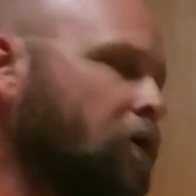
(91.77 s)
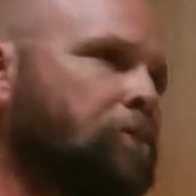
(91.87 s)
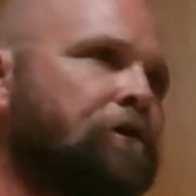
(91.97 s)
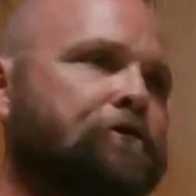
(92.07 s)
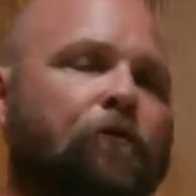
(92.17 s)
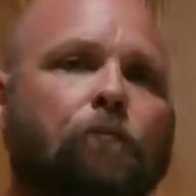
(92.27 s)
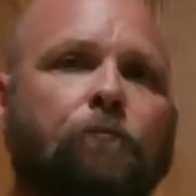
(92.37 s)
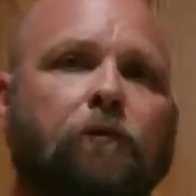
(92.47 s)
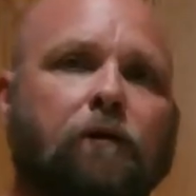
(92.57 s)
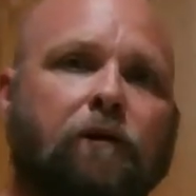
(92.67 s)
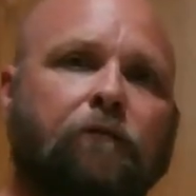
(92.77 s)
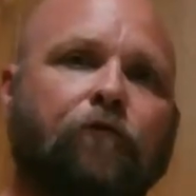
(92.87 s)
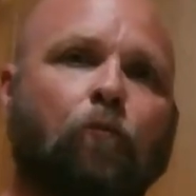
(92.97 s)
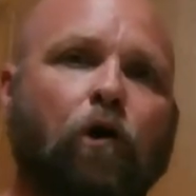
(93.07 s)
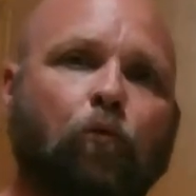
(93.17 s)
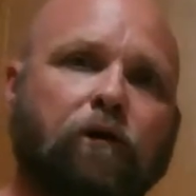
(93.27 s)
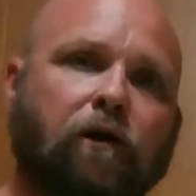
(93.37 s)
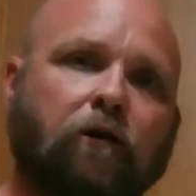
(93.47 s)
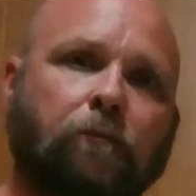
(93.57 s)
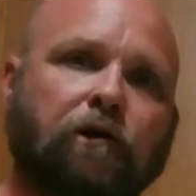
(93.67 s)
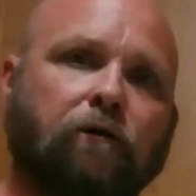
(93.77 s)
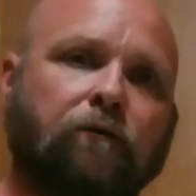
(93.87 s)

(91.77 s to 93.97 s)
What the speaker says: bills from one $1 bill.